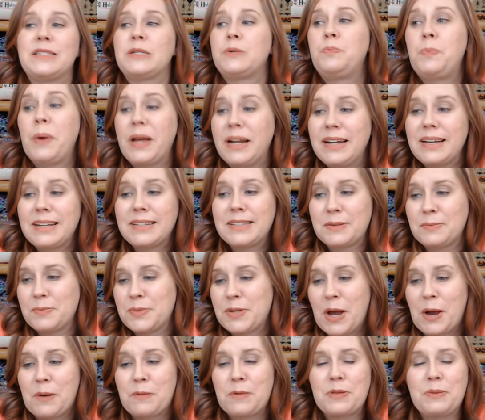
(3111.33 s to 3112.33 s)
spending some
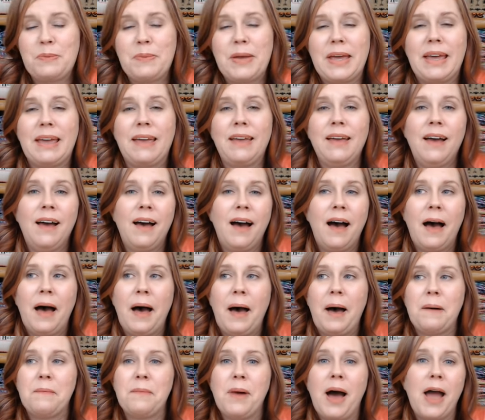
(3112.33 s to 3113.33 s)
time with me.
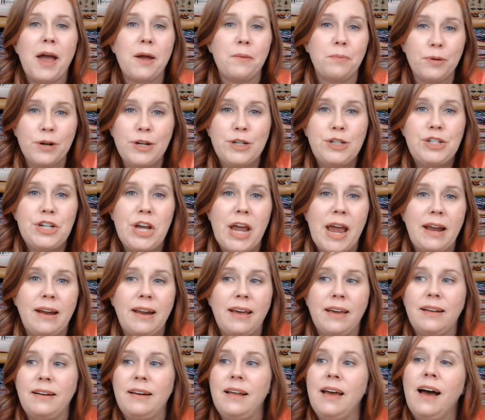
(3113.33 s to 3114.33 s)
Um, I appreciate
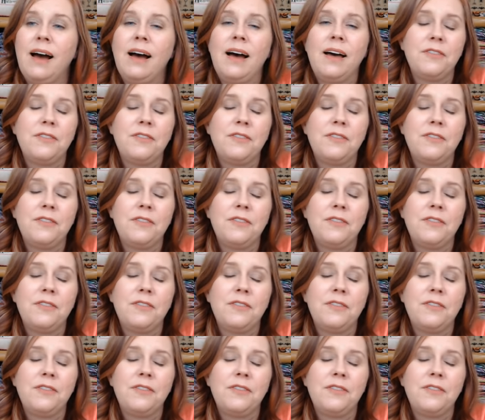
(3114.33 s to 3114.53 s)
it.